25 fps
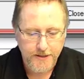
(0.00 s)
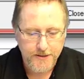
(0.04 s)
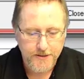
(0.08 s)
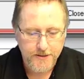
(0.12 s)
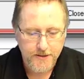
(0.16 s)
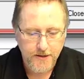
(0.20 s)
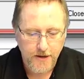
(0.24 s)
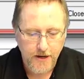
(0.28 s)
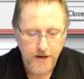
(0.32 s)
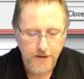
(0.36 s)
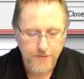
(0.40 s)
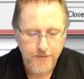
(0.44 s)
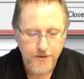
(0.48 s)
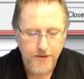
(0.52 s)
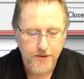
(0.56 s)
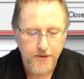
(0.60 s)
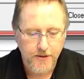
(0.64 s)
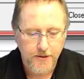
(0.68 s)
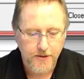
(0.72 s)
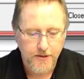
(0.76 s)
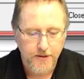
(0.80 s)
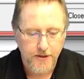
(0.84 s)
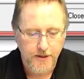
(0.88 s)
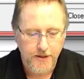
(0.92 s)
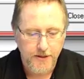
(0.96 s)
has stopped,
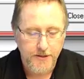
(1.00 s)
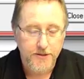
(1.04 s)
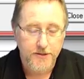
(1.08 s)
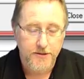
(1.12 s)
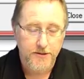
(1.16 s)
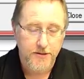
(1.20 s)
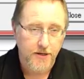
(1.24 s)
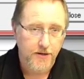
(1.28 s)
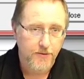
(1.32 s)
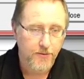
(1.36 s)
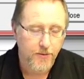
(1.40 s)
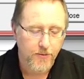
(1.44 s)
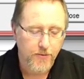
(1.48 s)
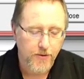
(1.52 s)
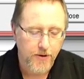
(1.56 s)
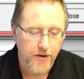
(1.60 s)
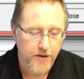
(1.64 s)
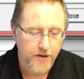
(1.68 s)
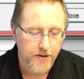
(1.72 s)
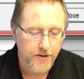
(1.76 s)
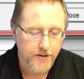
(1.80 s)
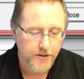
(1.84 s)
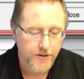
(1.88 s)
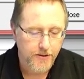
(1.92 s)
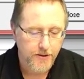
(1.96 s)
uh, just like we
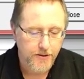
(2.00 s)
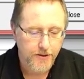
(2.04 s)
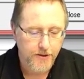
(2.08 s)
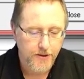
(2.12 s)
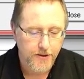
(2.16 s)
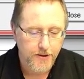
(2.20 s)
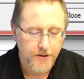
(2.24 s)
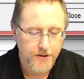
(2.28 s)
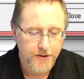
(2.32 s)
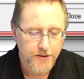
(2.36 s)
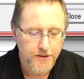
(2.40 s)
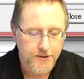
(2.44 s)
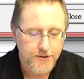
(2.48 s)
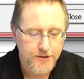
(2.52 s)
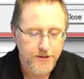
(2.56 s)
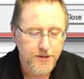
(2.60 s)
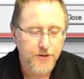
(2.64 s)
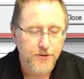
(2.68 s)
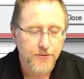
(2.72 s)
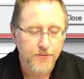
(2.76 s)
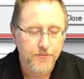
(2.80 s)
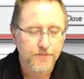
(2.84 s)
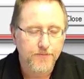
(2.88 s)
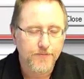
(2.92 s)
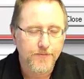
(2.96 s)
wanted.
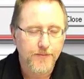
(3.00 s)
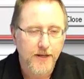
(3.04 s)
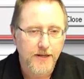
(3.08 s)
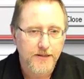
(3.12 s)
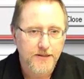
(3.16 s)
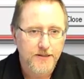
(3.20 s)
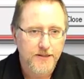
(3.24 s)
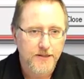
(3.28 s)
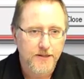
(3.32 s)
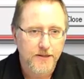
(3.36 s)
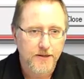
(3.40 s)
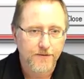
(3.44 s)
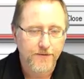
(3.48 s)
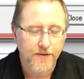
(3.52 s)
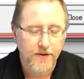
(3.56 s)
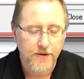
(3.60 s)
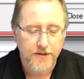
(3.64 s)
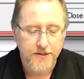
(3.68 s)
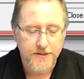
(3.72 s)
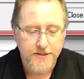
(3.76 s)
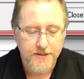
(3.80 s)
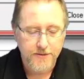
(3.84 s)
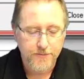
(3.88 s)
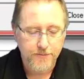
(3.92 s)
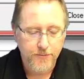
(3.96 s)
So that's a
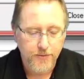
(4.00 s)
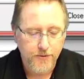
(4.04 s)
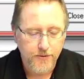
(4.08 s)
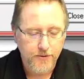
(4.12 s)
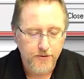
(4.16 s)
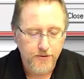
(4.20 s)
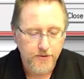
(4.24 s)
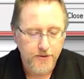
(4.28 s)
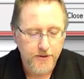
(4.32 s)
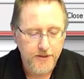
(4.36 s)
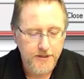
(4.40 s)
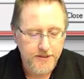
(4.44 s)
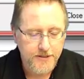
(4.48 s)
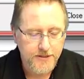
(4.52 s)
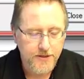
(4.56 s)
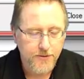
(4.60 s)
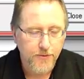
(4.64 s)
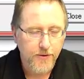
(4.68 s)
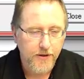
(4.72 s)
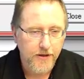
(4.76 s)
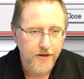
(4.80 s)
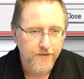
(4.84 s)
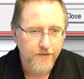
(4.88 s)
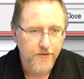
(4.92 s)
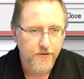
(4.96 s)
very simple, easy
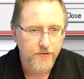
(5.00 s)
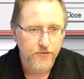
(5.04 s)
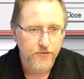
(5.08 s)
way of